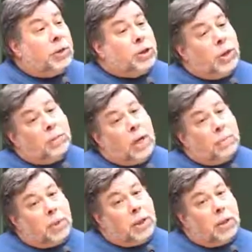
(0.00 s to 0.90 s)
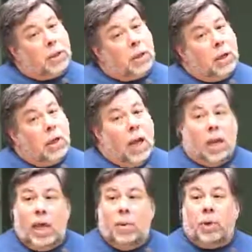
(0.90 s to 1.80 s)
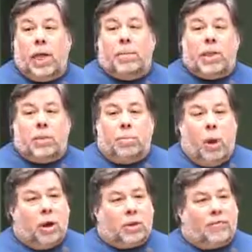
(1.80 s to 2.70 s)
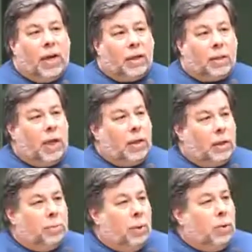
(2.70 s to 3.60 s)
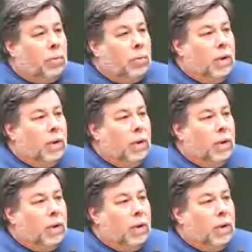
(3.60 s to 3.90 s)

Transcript: with chip companies, and he would get me some parts if I designed a computer.